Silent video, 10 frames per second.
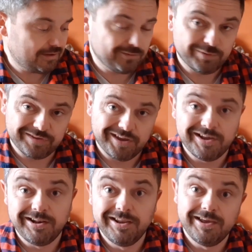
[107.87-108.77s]
with
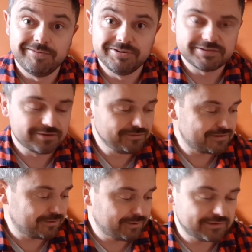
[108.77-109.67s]
hilarious
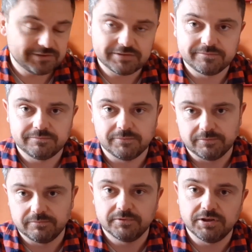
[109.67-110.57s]
consequences.
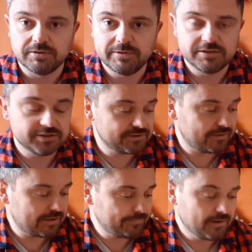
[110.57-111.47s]
You can be the judge of
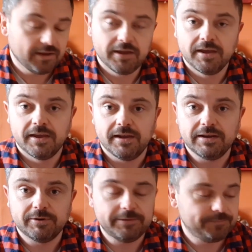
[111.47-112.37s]
that.
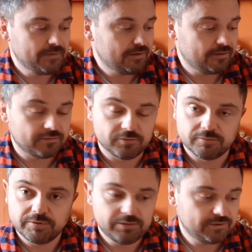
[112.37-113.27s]
Anyway, I
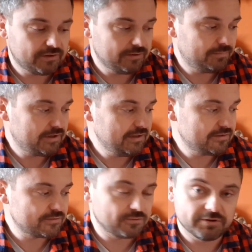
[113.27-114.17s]
thought we would begin the
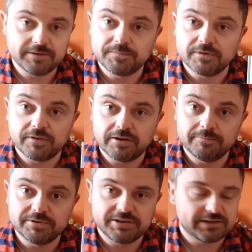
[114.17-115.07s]
story of the
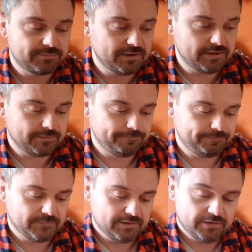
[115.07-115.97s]
Lumberjack's Beard.
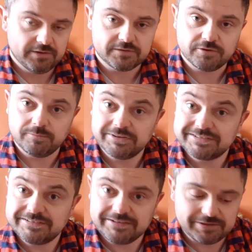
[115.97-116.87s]
So I hope you're
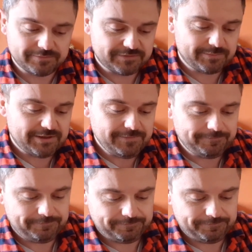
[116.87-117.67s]
sitting comfortably.